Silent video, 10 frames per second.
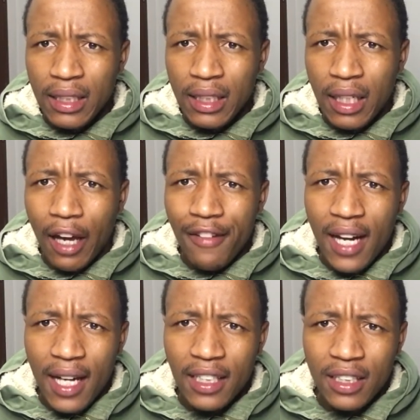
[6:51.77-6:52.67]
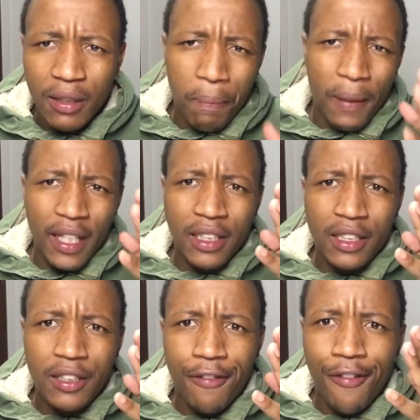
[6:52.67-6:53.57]
Gavin Hunt played
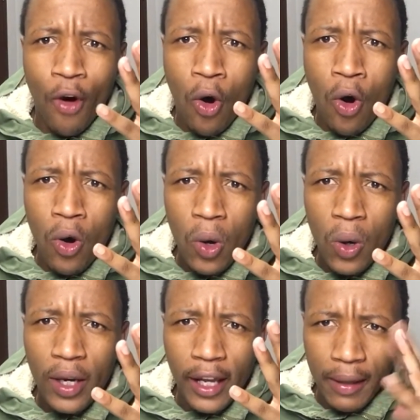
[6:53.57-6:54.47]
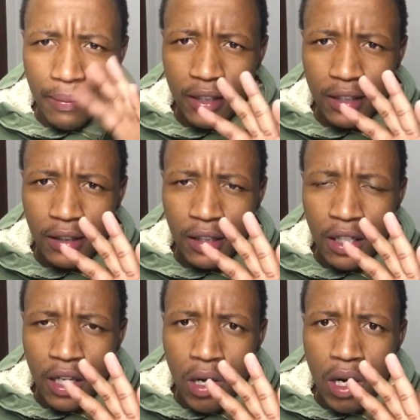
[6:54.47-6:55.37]
4 games,
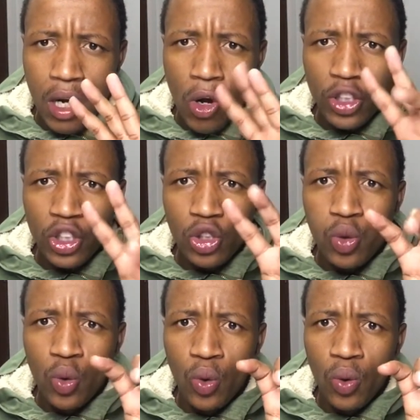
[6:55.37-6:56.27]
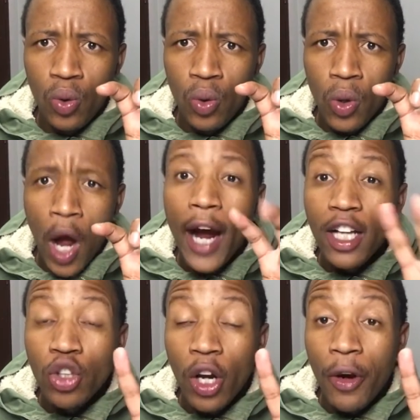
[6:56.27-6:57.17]
lost 2 against
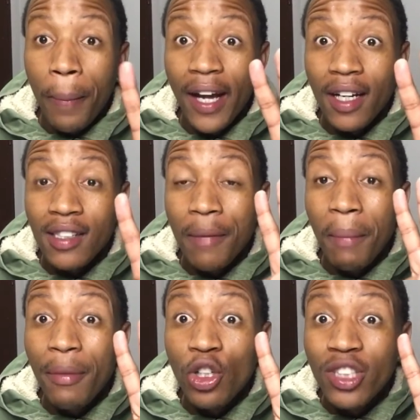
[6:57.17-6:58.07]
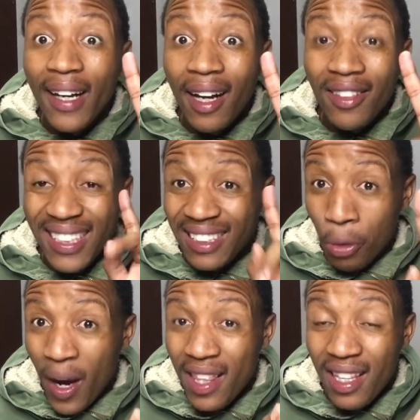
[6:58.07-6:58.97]
Orlando Pirates and Mamelodi Sundowns. That's
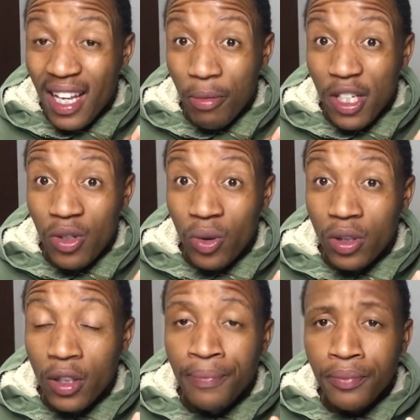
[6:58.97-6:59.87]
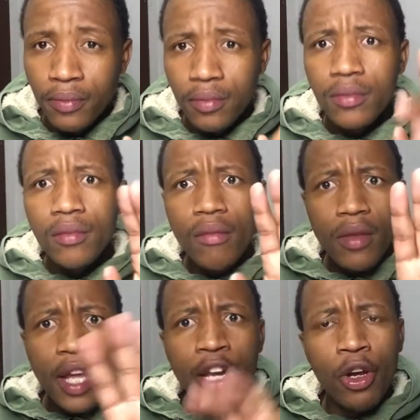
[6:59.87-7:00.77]
one thing that we must note.
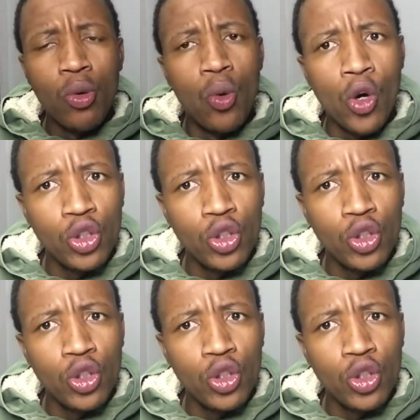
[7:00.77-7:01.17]
And then won